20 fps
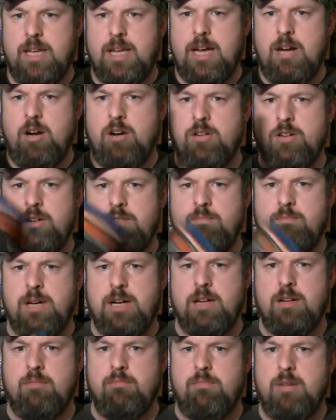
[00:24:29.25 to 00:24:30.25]
character of
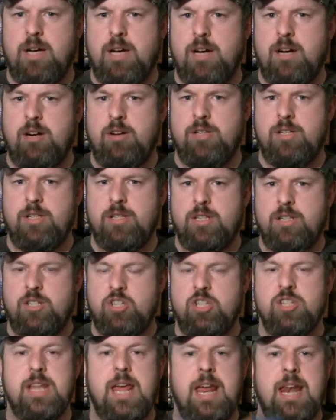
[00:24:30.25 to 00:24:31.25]
Michael Myers is
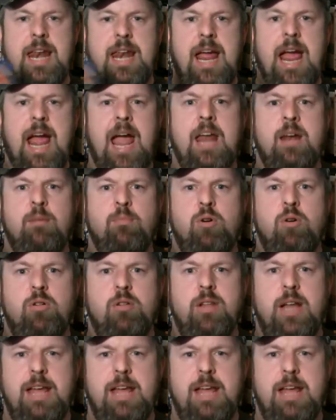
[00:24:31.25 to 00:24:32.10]
just an animal,